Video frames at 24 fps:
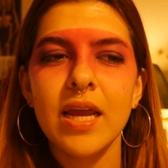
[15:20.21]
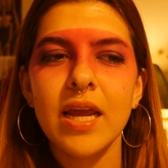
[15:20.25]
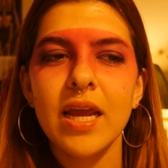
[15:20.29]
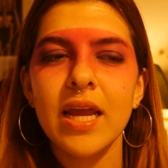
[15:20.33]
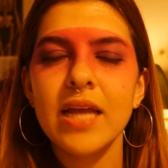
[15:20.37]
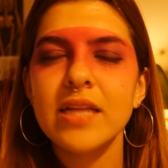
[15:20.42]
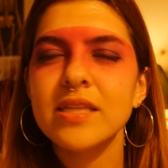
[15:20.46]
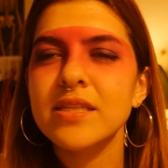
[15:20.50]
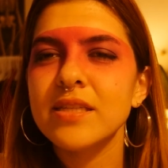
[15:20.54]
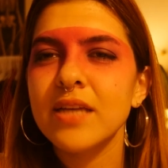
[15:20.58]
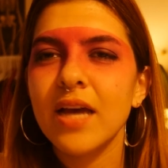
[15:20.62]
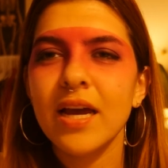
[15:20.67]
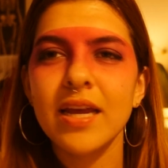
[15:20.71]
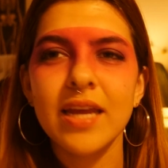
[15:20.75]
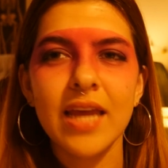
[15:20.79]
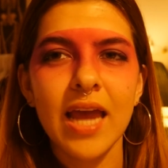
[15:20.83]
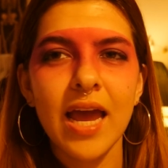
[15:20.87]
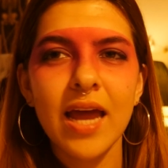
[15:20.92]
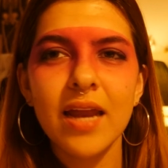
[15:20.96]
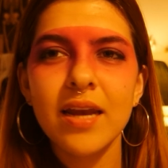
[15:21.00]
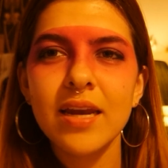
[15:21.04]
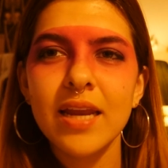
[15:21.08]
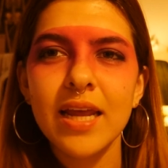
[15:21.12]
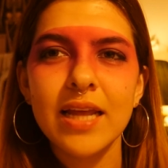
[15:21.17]
It's
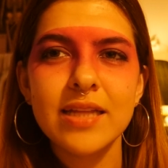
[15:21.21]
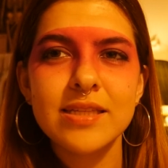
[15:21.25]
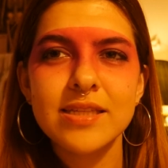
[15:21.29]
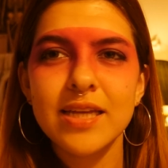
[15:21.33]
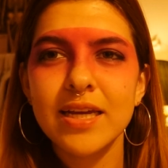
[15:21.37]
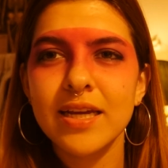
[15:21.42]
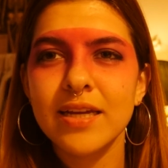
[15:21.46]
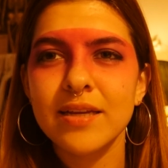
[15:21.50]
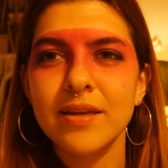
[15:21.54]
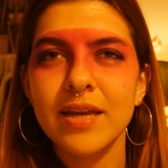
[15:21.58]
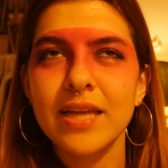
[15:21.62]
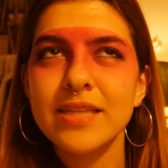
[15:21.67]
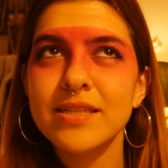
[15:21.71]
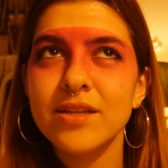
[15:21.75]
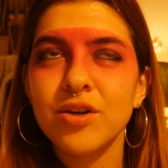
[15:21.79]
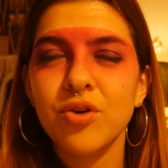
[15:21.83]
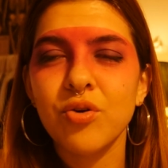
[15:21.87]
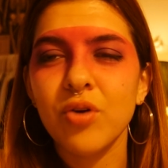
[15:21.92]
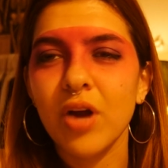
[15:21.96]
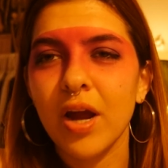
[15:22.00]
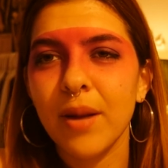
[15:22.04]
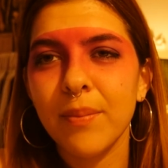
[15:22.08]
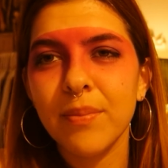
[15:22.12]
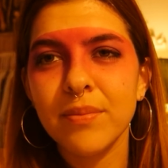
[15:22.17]
a
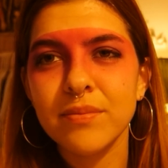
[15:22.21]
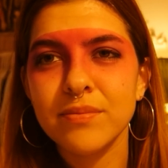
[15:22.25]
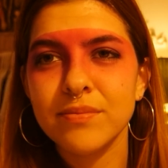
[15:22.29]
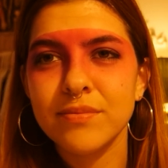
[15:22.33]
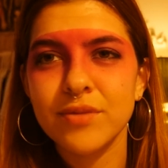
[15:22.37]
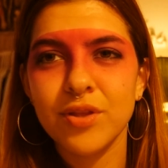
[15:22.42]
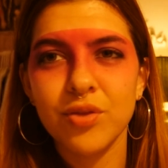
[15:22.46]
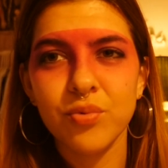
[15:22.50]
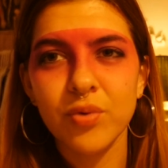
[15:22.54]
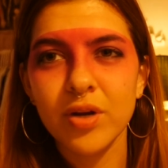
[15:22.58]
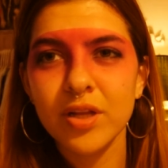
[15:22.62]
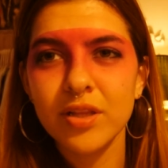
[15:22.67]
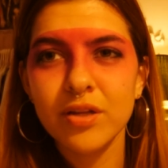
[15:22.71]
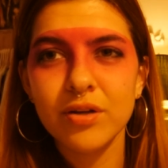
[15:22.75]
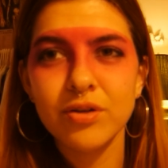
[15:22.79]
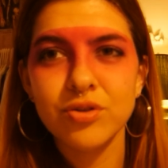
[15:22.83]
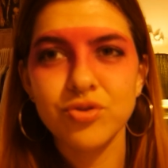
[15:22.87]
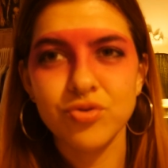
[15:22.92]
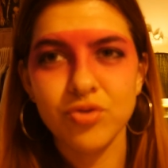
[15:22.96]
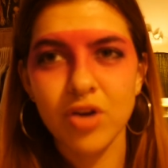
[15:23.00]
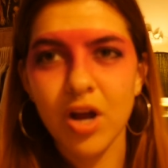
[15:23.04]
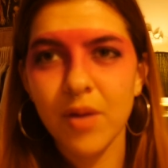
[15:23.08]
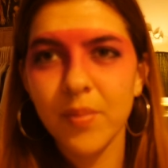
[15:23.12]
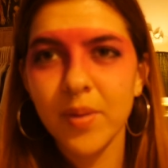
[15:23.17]
crime thriller
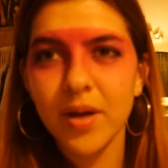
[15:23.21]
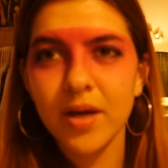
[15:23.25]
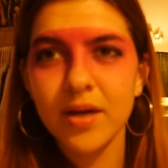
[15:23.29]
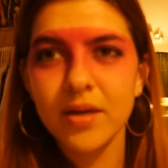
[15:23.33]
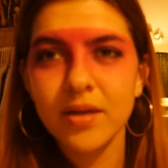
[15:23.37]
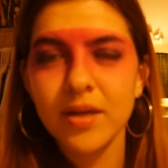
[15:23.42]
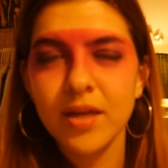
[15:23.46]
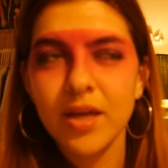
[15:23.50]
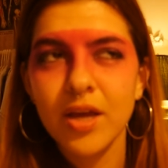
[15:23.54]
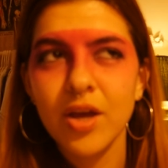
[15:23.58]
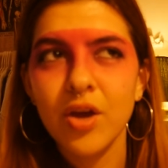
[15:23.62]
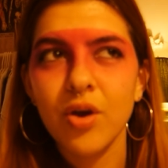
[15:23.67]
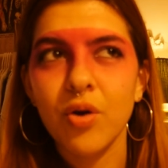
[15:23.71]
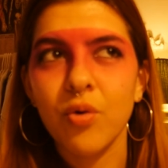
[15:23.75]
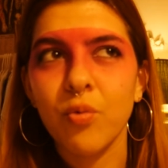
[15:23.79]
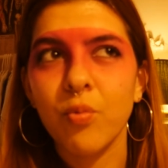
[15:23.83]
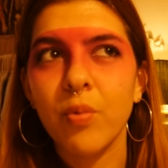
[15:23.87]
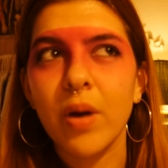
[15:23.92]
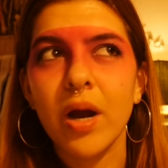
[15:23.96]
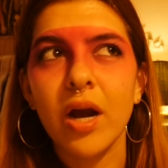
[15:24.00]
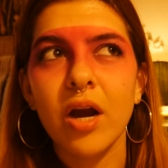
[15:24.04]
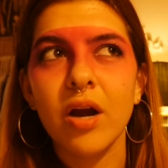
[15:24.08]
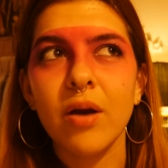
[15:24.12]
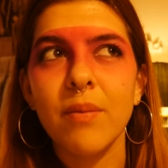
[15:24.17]
drama
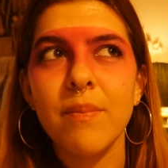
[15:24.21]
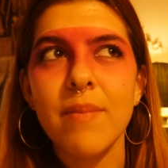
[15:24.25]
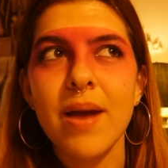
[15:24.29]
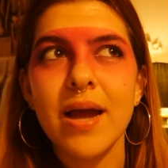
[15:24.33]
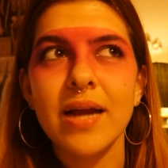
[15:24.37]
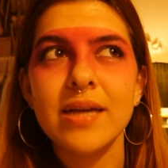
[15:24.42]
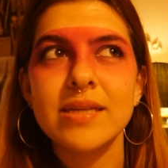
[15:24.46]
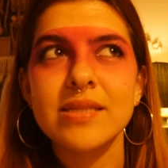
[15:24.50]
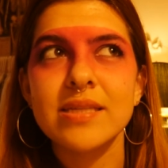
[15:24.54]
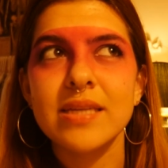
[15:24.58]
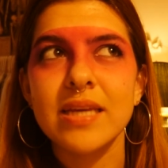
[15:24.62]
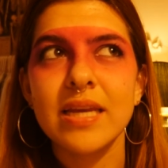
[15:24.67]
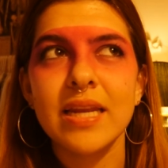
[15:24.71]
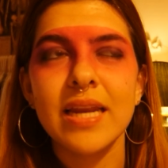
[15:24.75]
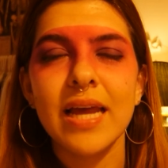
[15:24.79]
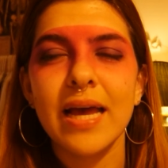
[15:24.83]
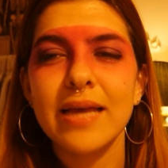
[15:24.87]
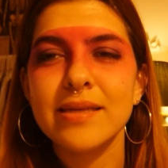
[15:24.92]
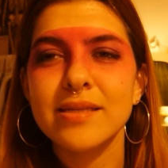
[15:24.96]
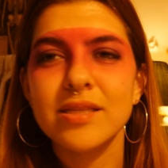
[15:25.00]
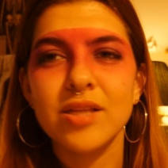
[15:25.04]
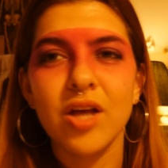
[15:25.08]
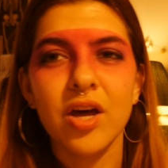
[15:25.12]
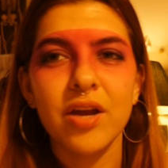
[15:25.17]
where Maxine
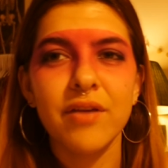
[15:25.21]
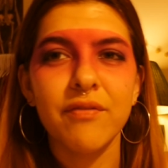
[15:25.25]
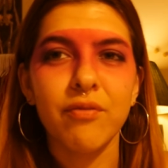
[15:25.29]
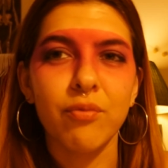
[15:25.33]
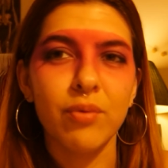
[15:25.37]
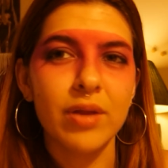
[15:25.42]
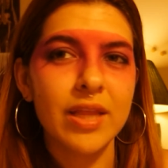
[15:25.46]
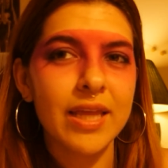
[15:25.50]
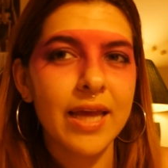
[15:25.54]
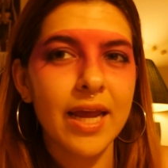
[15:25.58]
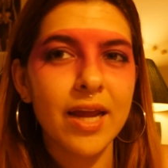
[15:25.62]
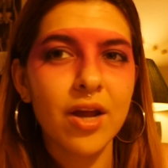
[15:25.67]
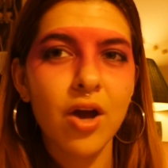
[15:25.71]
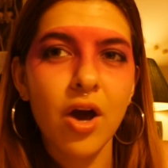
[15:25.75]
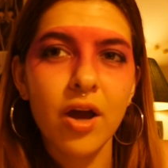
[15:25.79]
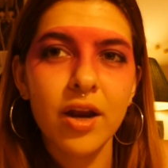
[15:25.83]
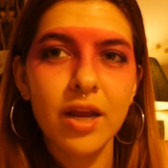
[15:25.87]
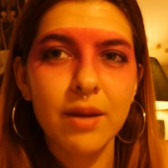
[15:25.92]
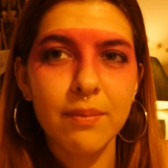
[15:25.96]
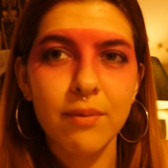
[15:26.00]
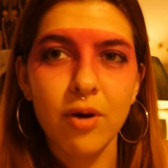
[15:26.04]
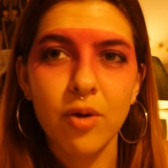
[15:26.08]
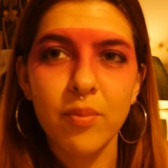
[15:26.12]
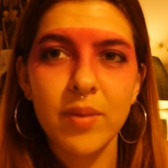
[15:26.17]
has a lot of really
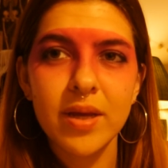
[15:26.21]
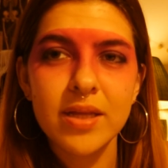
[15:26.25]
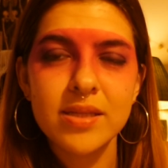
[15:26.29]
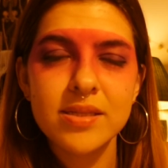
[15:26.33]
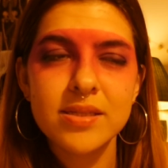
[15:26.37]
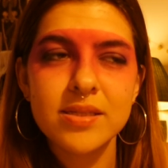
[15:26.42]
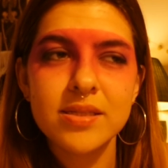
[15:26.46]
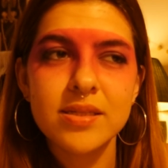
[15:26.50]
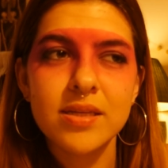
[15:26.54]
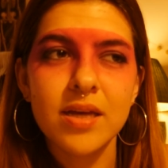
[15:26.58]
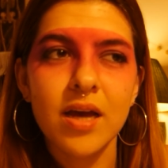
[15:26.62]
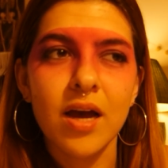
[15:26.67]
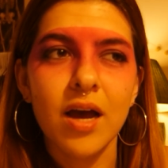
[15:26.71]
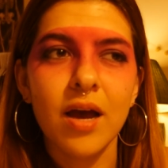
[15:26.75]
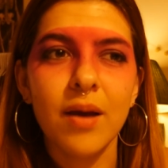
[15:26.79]
iconic moments.